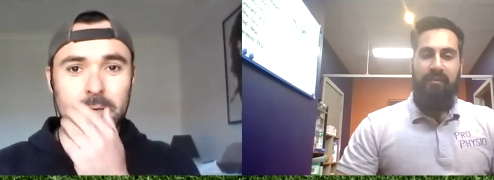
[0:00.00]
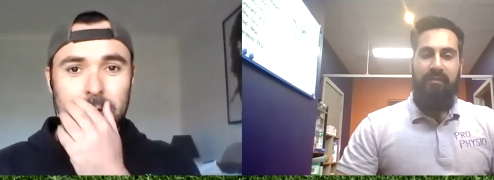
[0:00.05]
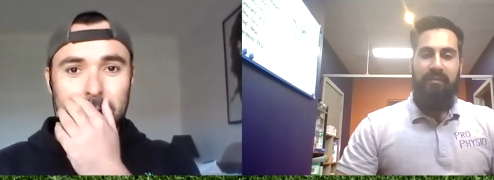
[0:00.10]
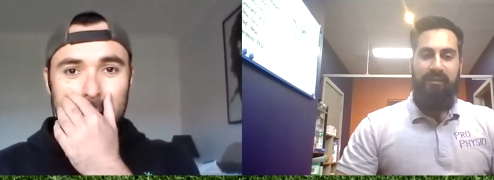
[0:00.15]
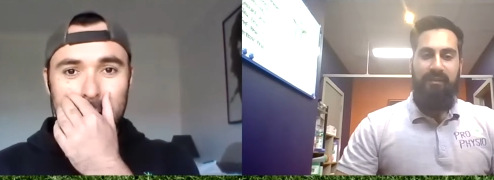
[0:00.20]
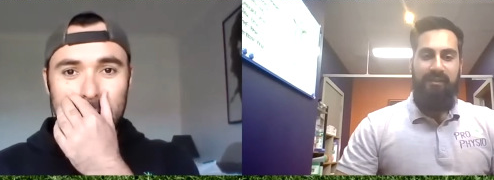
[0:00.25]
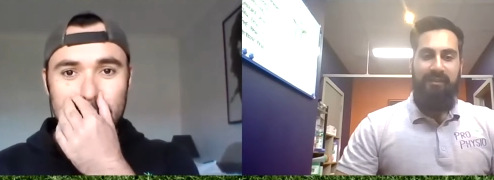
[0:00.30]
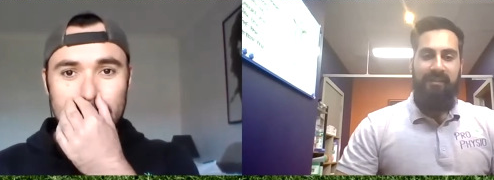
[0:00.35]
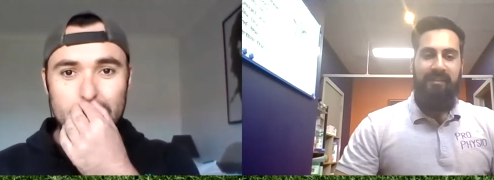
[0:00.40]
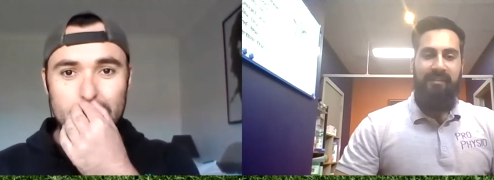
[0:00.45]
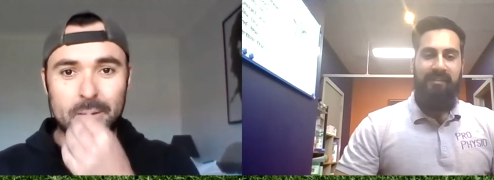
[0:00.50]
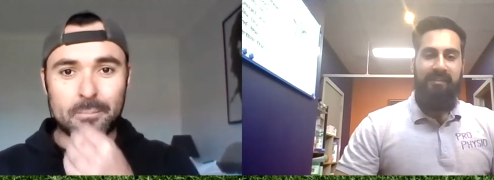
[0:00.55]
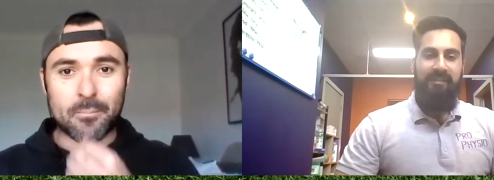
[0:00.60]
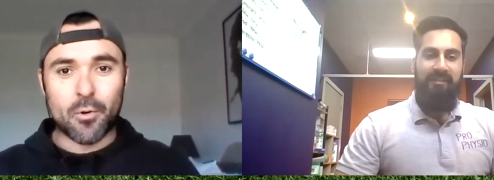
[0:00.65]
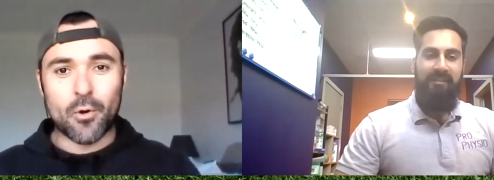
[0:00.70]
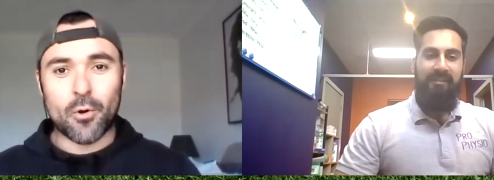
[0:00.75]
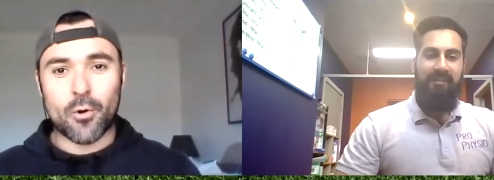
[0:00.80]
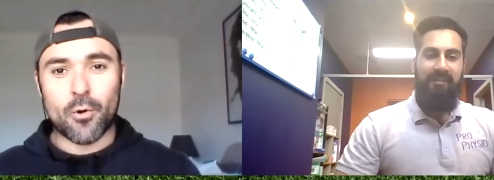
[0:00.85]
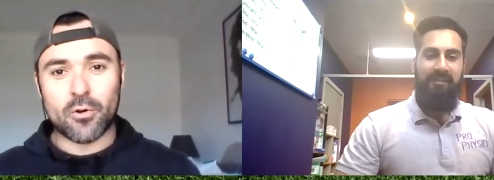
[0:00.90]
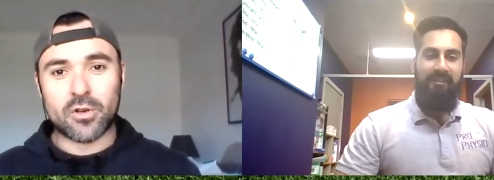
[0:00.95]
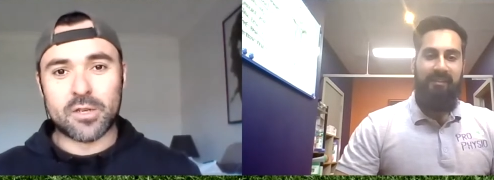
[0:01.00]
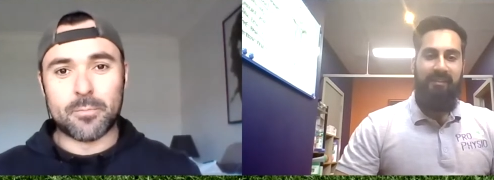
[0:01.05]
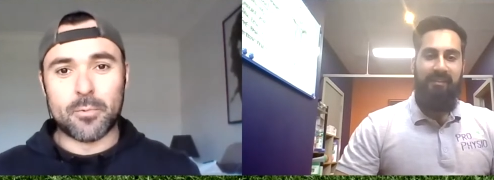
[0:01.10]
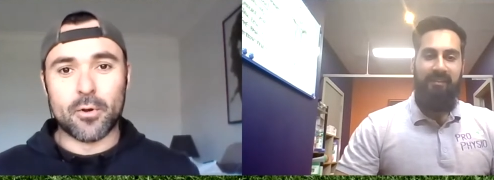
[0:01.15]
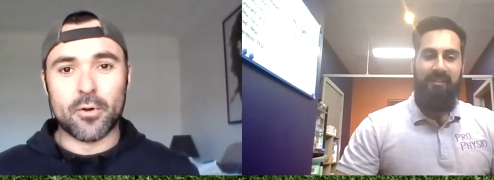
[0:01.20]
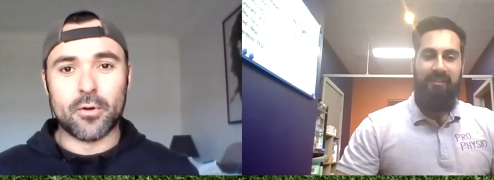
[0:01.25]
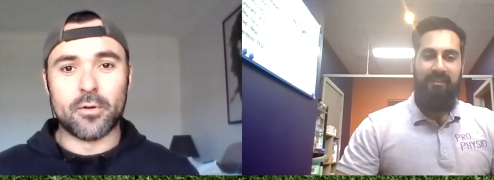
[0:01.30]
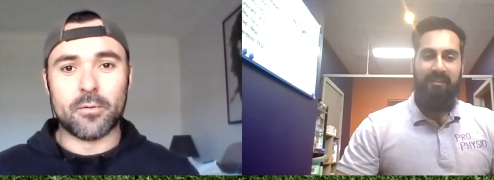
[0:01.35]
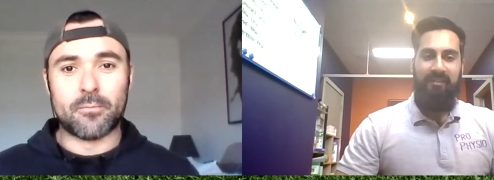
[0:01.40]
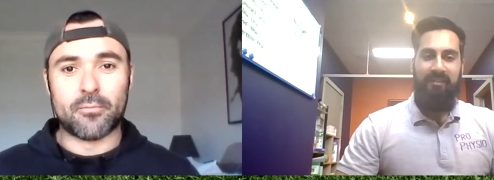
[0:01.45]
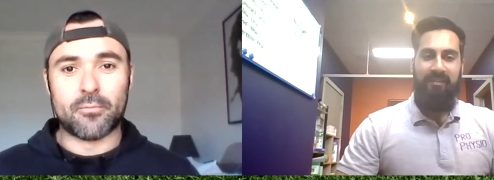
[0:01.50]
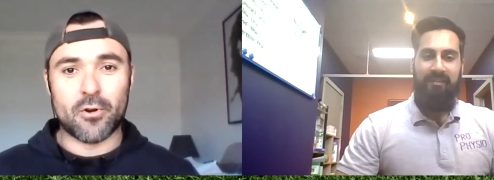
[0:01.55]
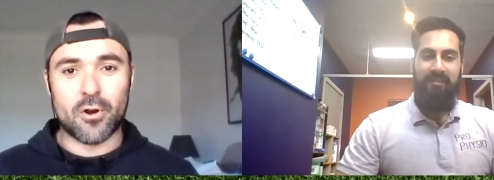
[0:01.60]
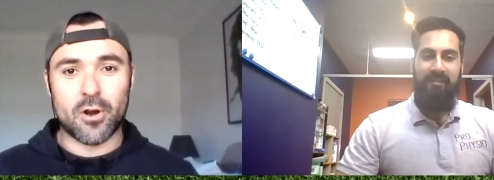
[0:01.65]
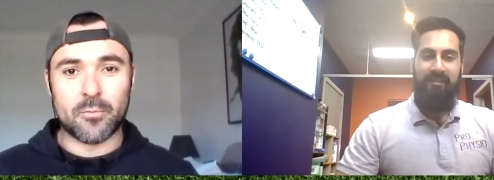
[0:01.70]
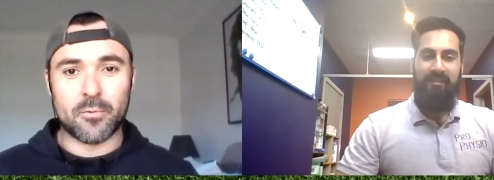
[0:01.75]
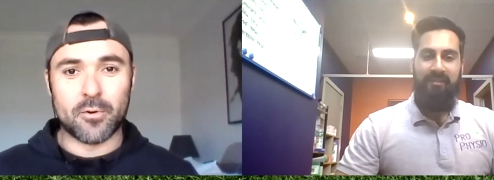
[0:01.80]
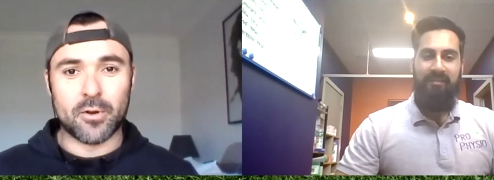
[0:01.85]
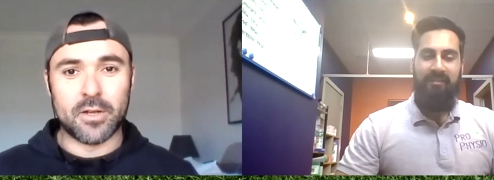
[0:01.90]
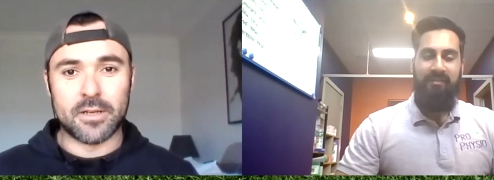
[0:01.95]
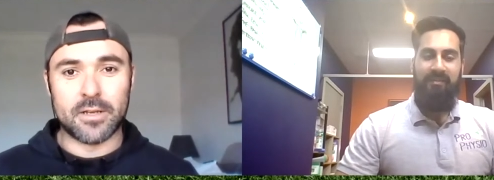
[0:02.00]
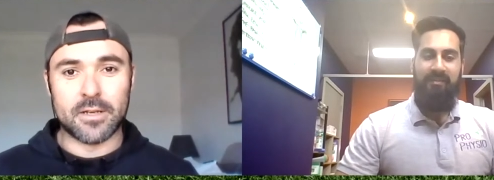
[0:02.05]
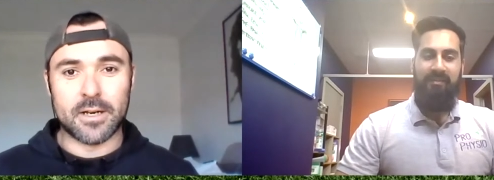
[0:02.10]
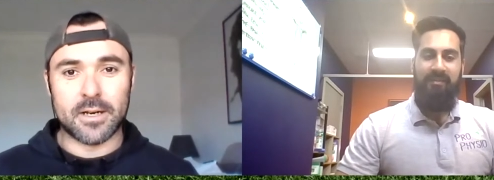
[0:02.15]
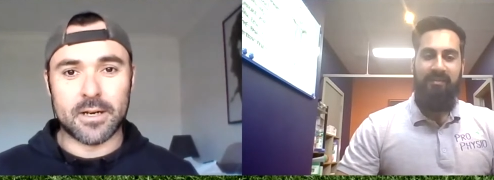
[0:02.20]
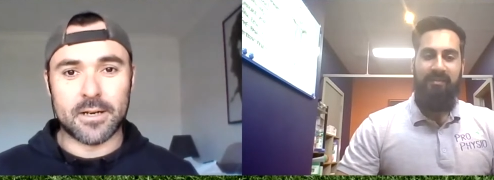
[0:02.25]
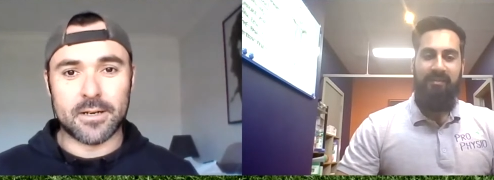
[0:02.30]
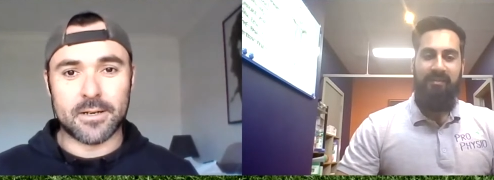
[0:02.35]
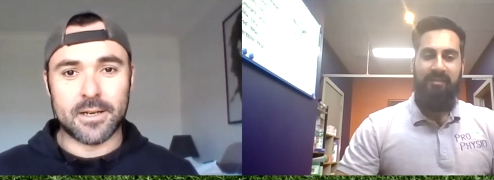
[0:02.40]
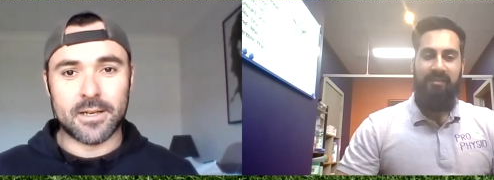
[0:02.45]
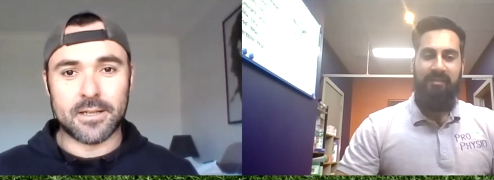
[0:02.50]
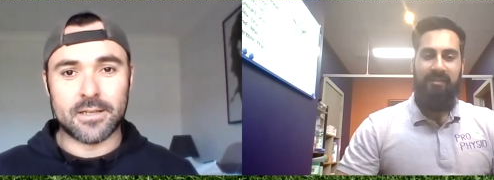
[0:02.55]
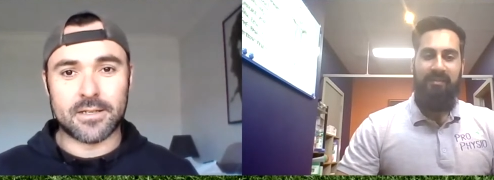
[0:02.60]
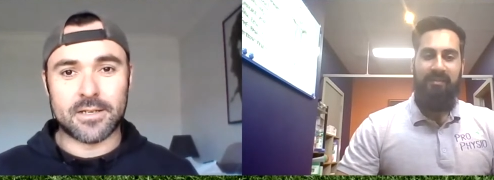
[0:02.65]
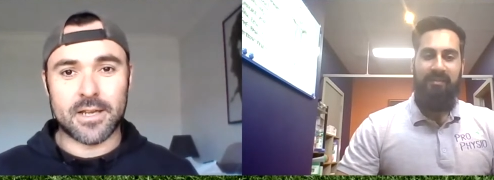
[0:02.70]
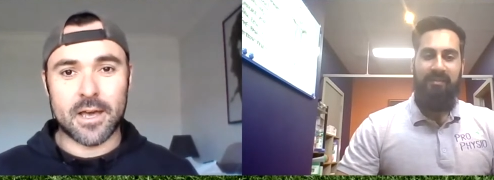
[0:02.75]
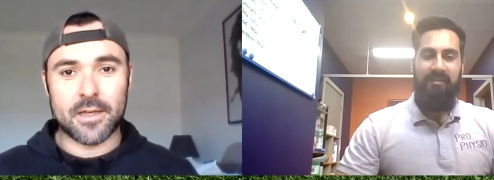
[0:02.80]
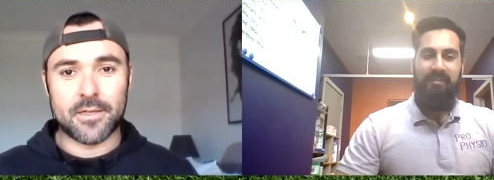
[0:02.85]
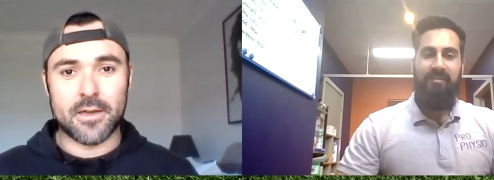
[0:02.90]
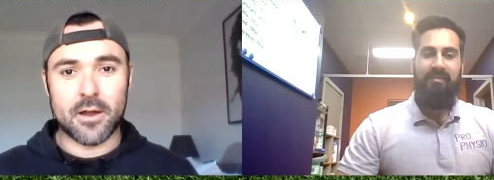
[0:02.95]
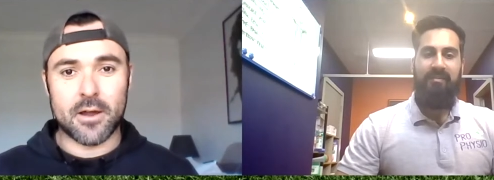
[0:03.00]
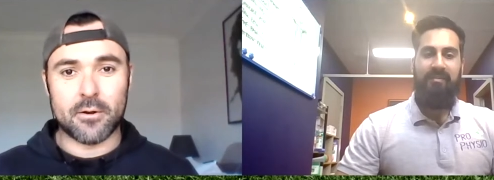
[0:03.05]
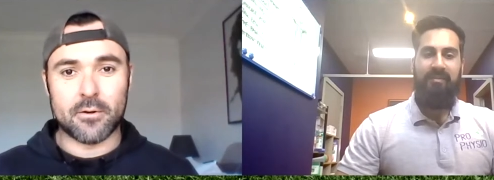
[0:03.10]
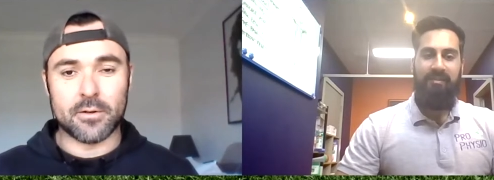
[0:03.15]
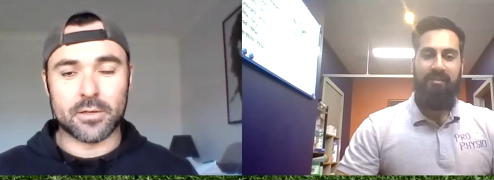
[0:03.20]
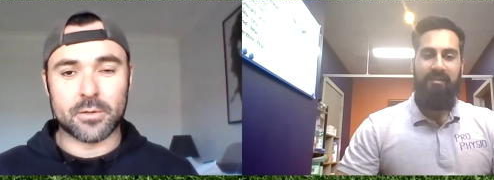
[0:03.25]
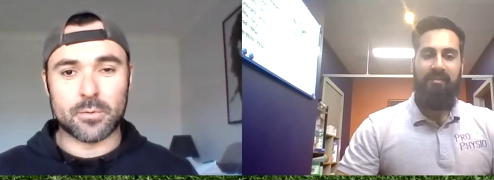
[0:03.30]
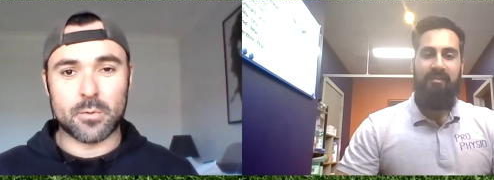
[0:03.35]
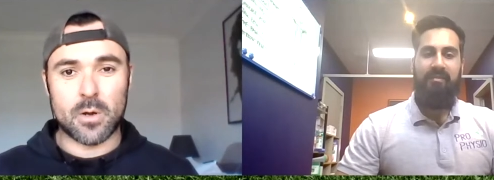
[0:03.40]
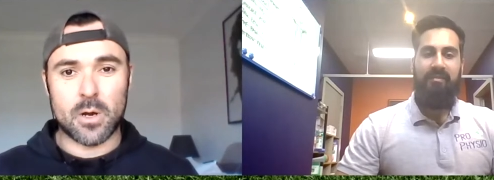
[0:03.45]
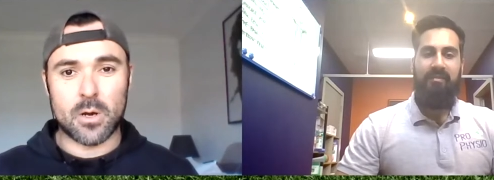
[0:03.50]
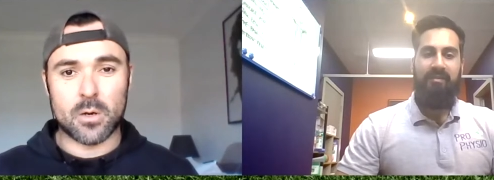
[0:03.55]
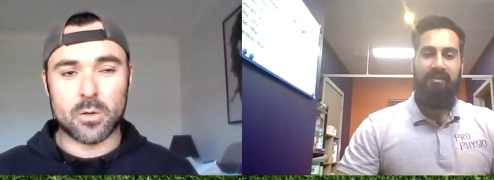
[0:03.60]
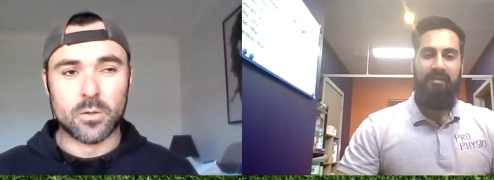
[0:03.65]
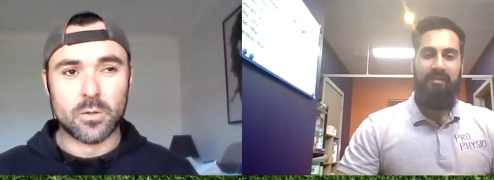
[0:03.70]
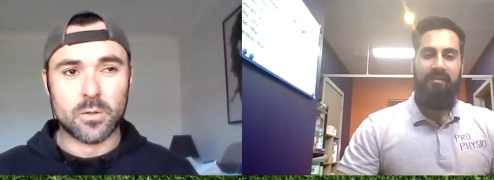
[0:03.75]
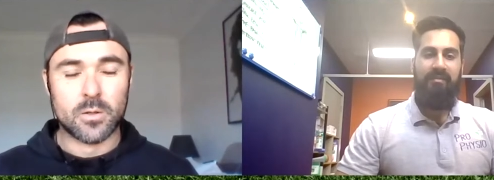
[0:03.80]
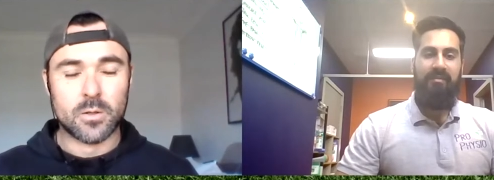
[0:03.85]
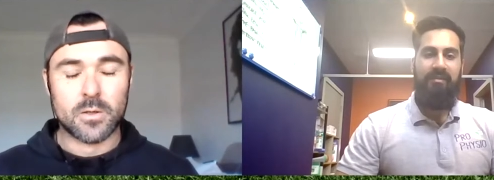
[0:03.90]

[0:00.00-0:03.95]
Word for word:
Speaker 1: Hawksburn Primary in South Yarra as well,